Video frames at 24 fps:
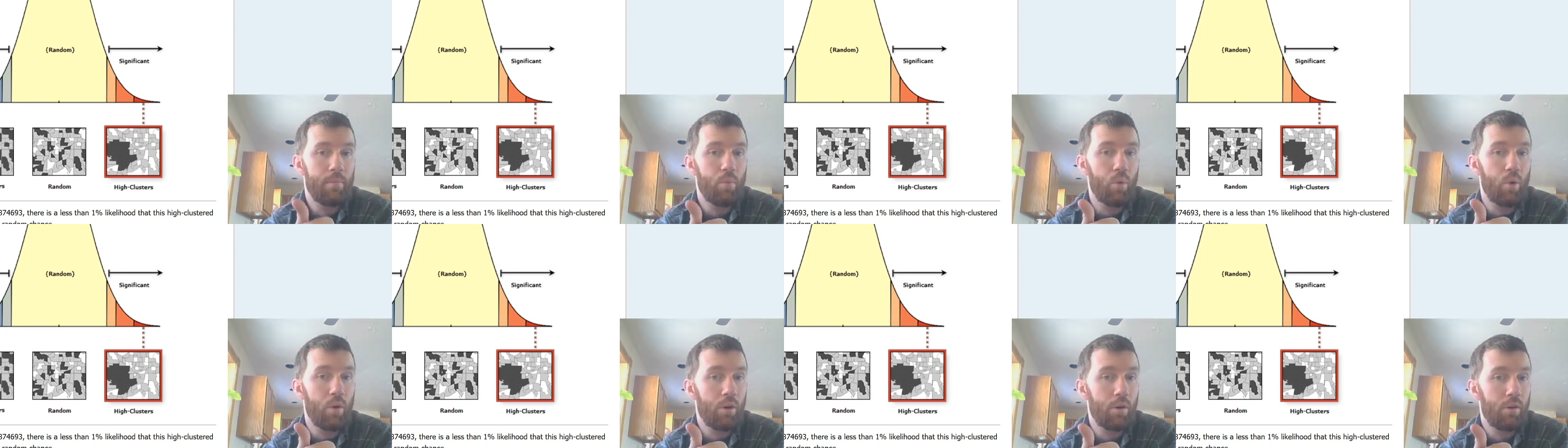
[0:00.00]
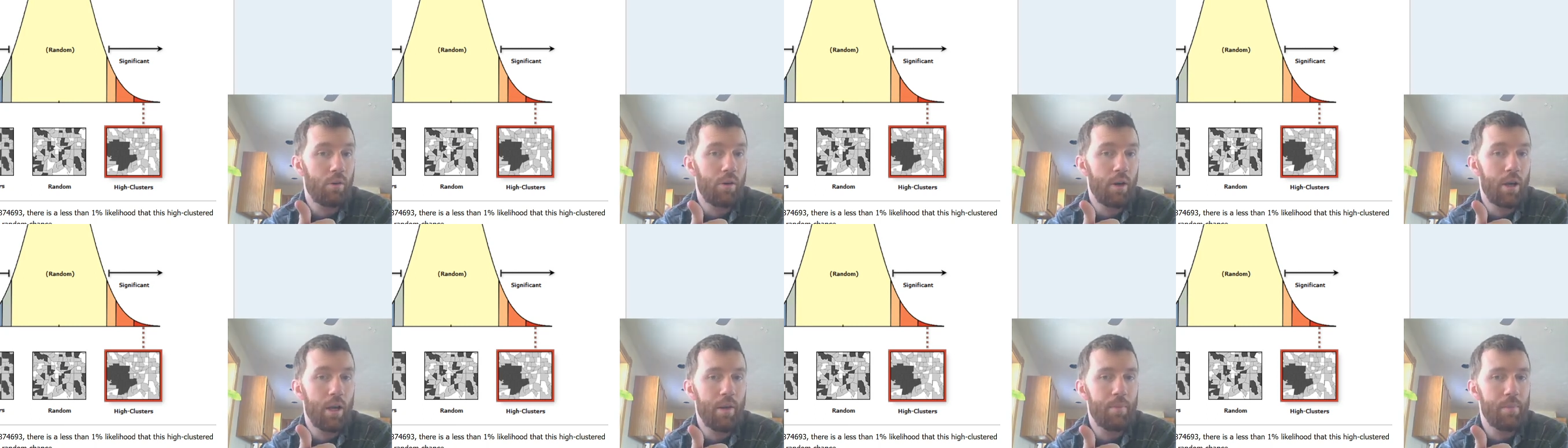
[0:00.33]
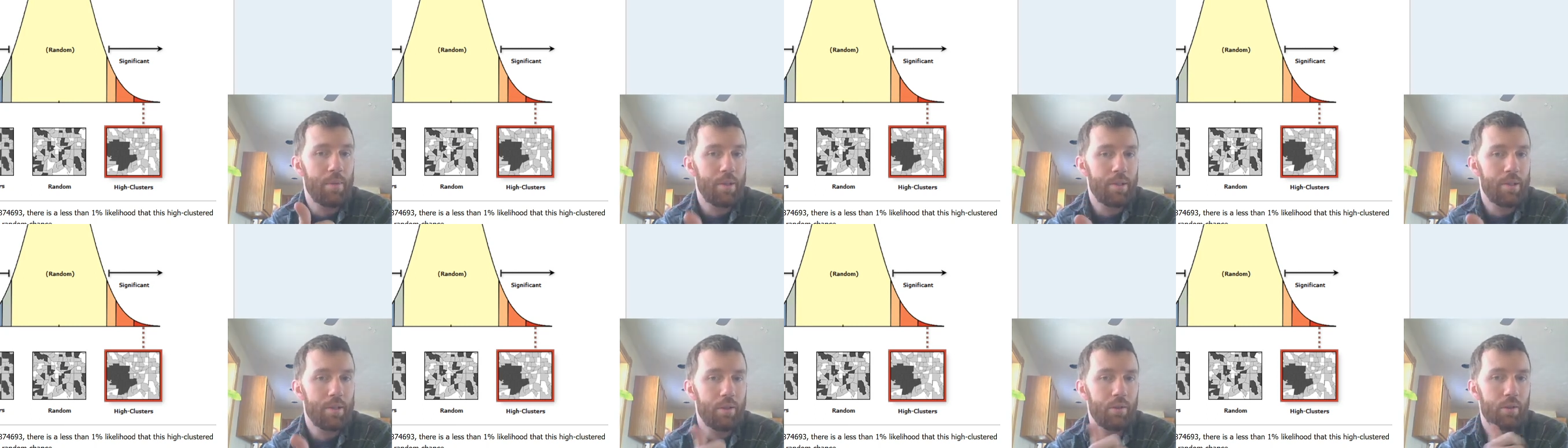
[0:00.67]
more crime
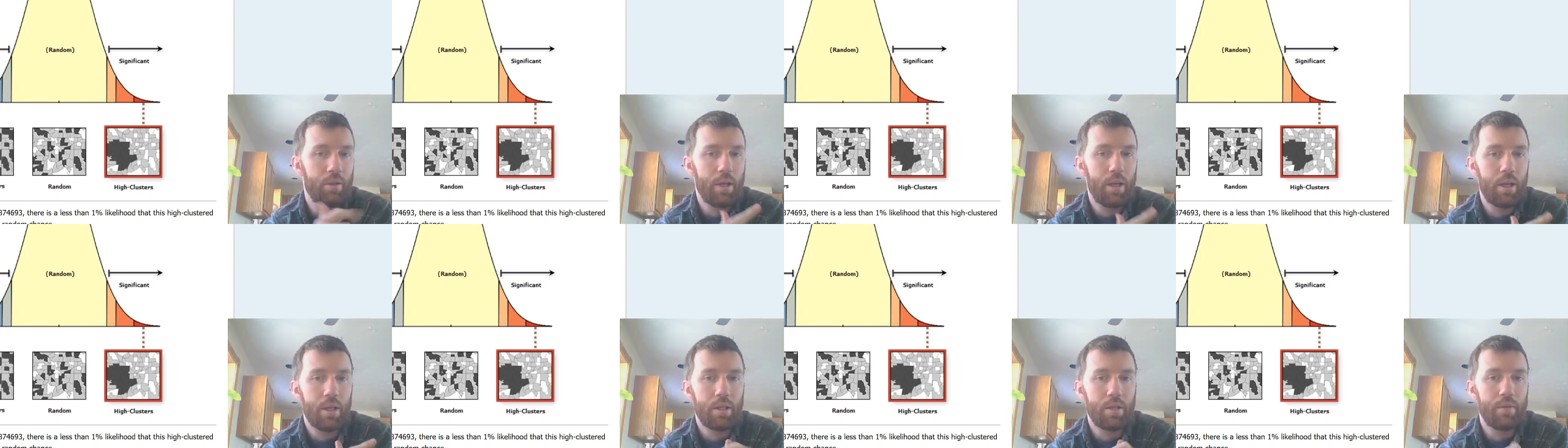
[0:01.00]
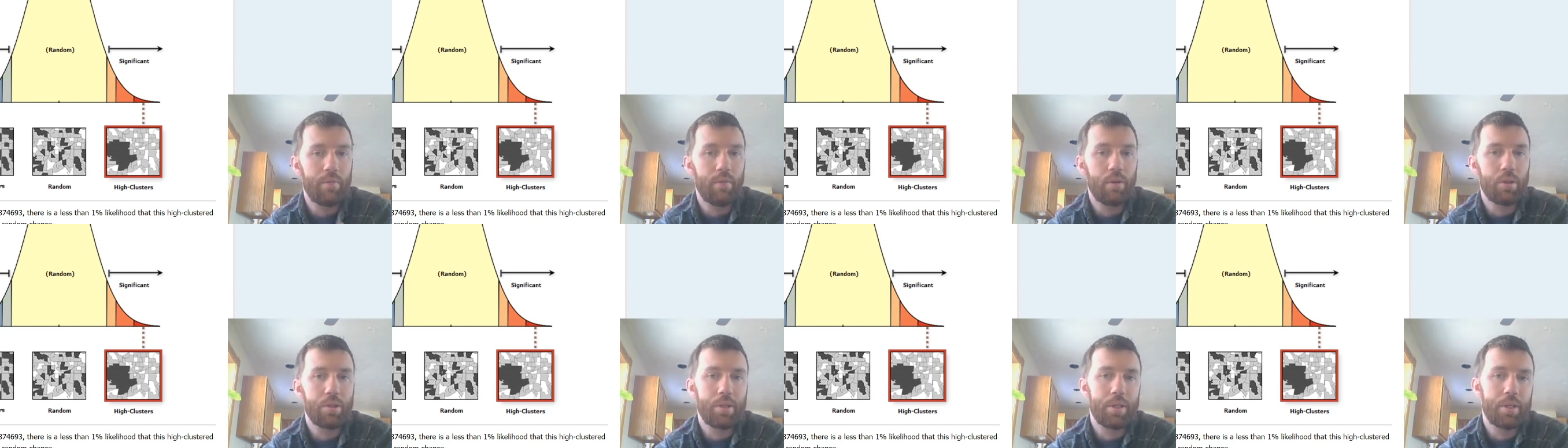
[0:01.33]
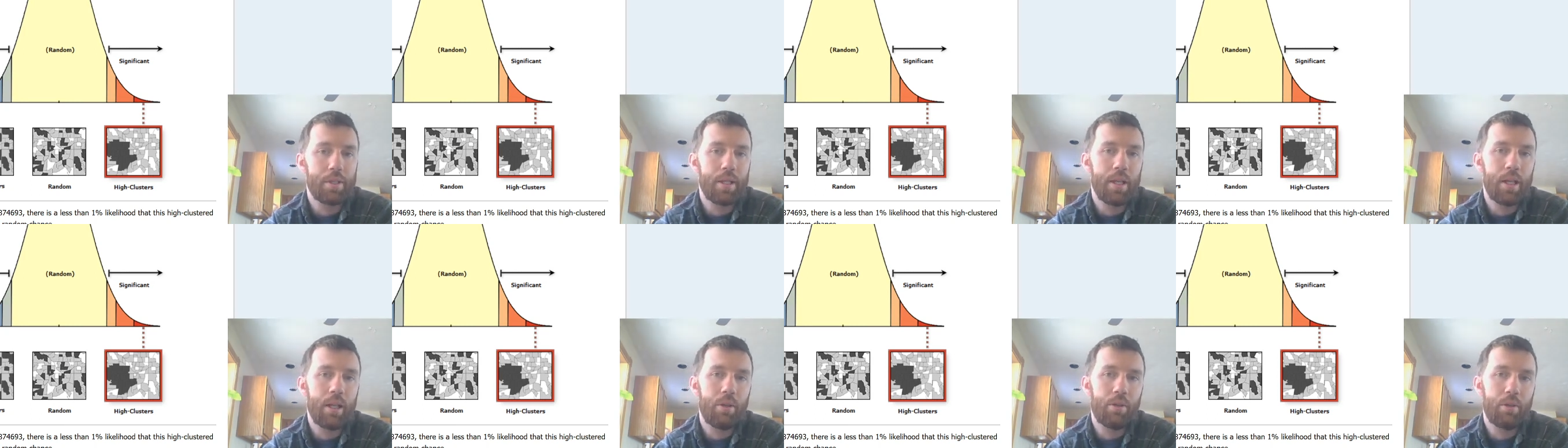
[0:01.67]
in this location
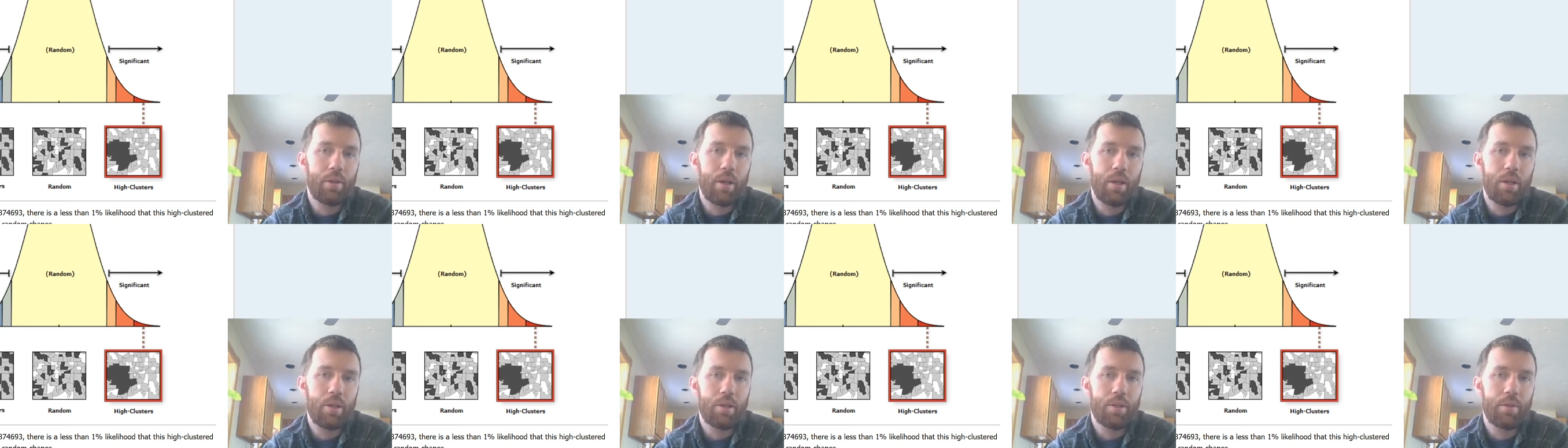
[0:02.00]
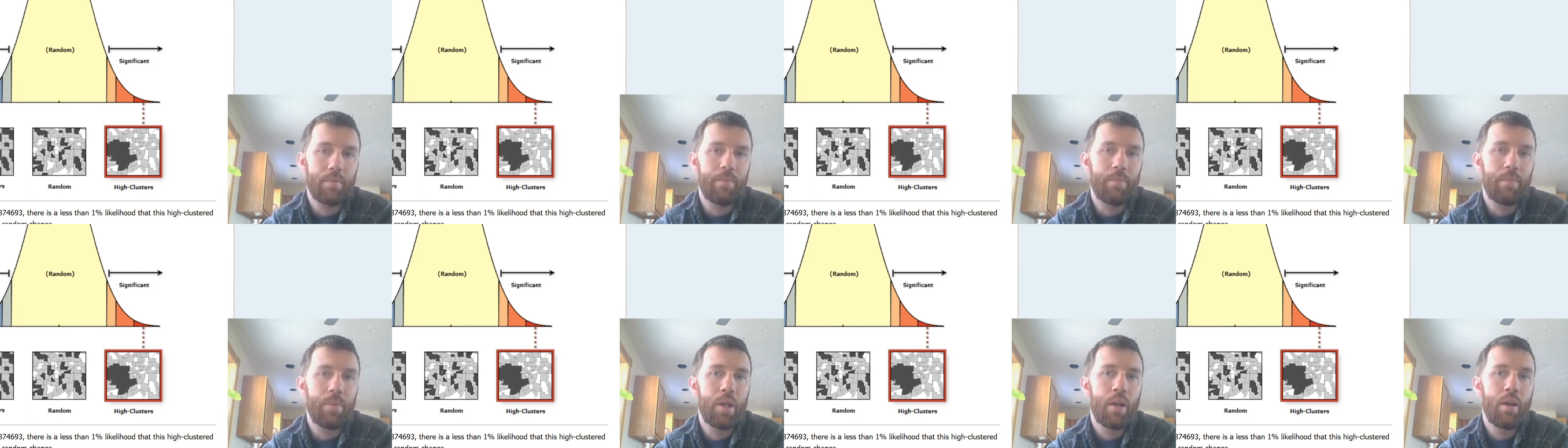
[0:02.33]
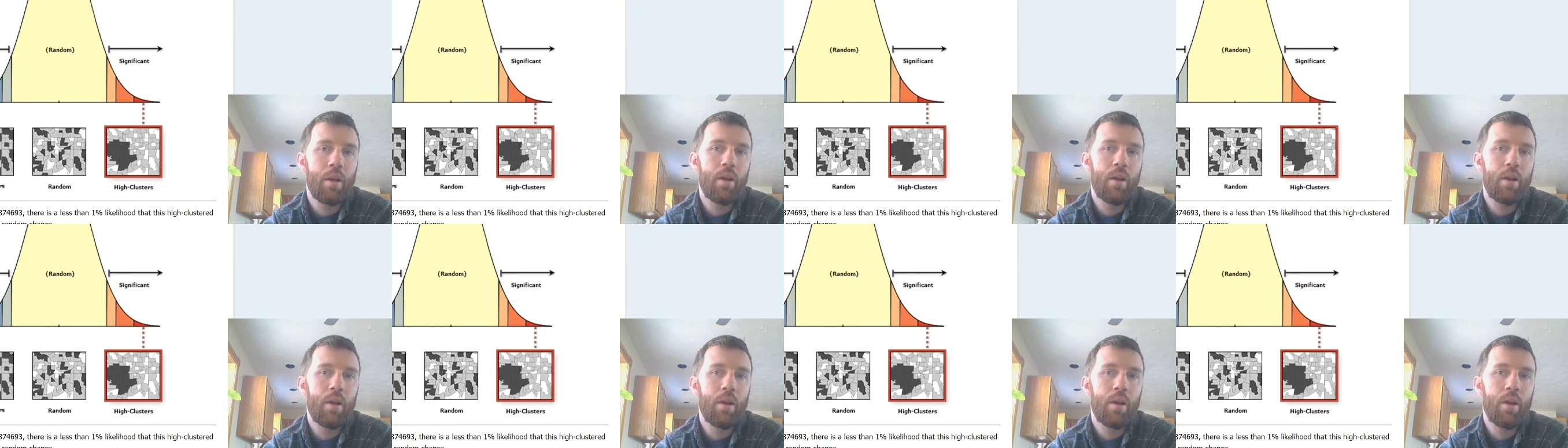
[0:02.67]
versus that location,